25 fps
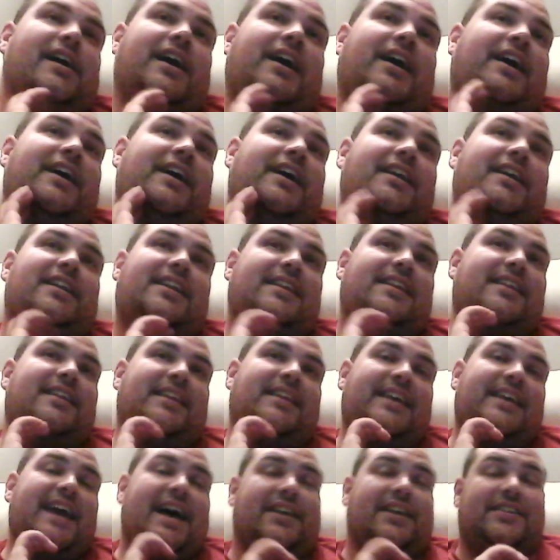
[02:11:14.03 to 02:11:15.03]

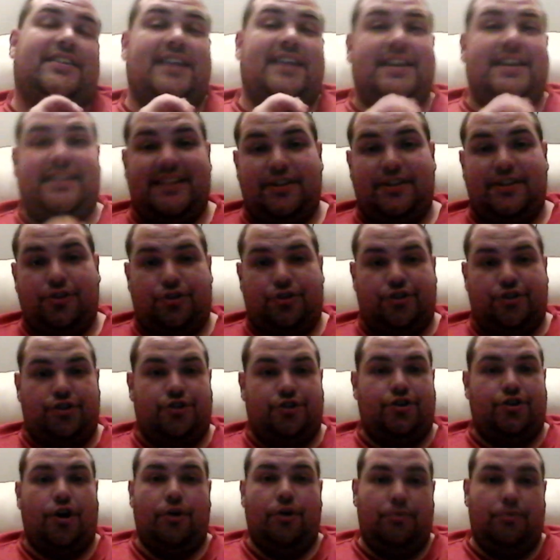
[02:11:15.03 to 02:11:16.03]
Yeah, since these are
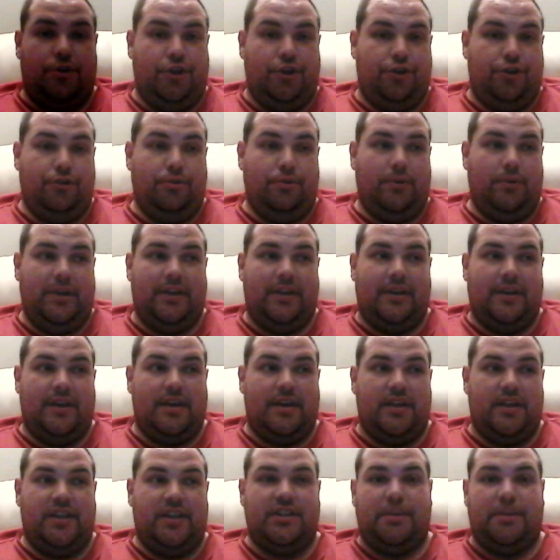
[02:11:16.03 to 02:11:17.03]
so new,
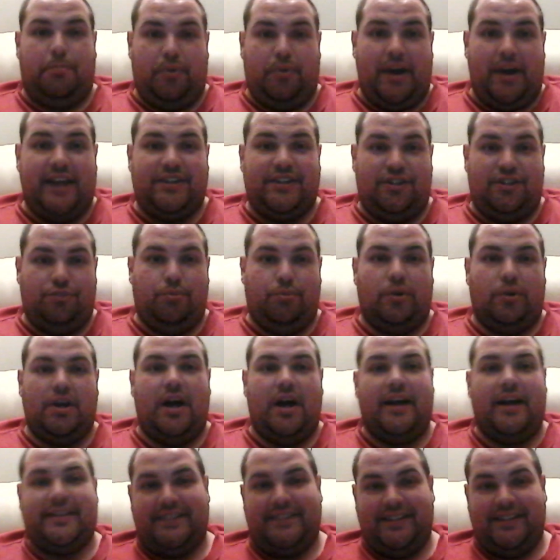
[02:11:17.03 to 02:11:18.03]
the prices will
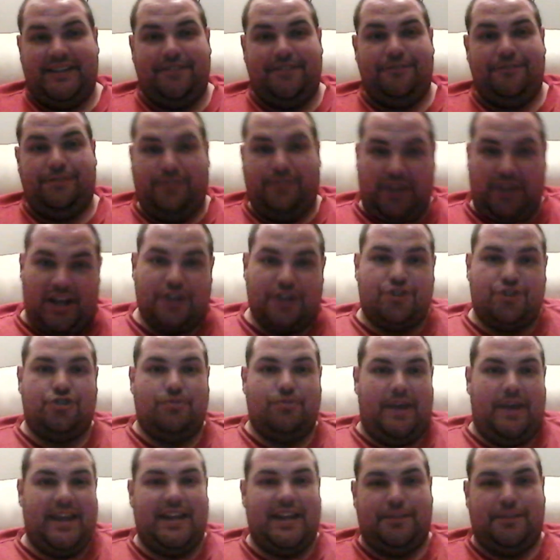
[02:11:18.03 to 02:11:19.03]
constantly
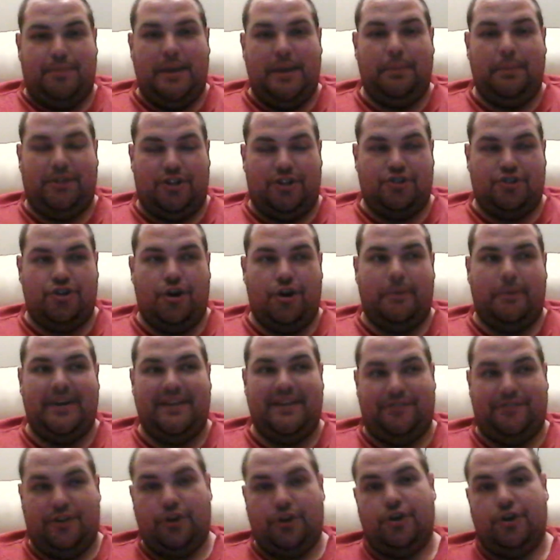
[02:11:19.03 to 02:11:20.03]
fluctuate as people
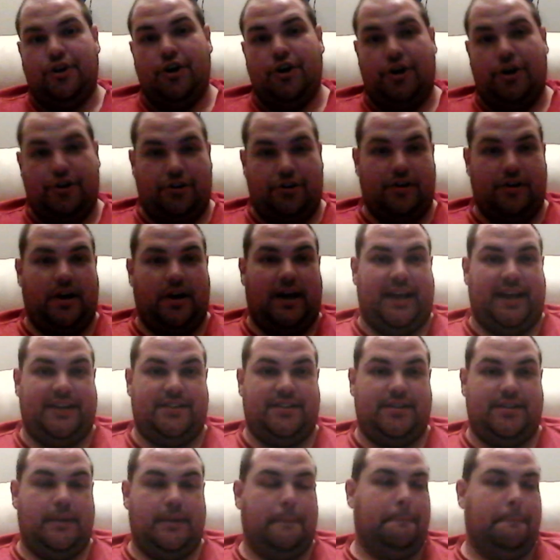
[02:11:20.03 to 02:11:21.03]
determine if they're good or
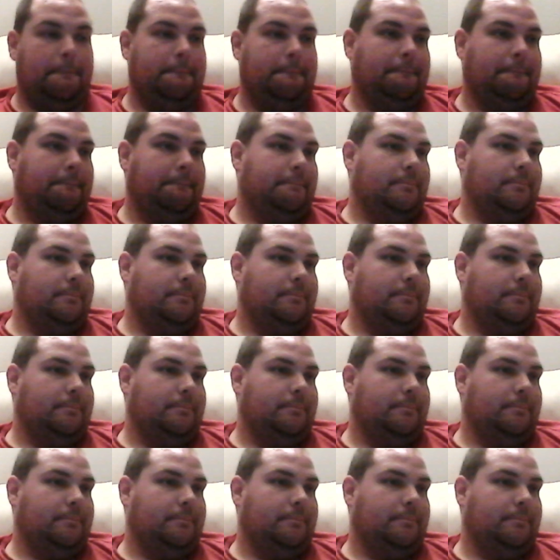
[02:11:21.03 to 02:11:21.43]
not.